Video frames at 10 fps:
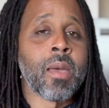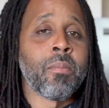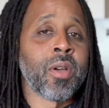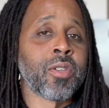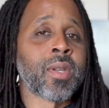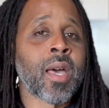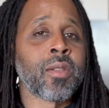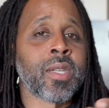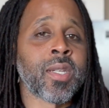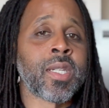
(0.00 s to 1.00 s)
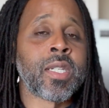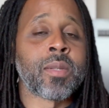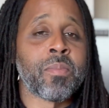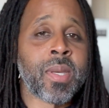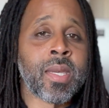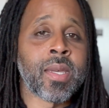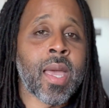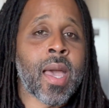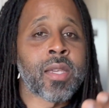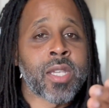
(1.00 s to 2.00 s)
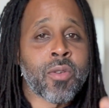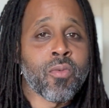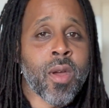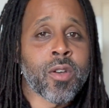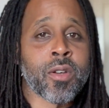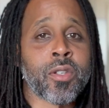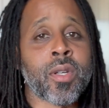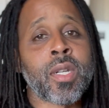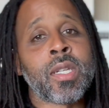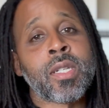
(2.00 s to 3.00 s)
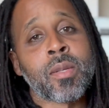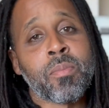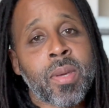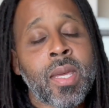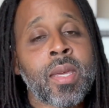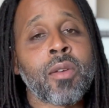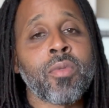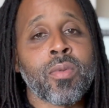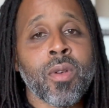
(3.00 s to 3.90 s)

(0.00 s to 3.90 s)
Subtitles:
But you're not only going to need to peak as a runner, you're going to need to peak with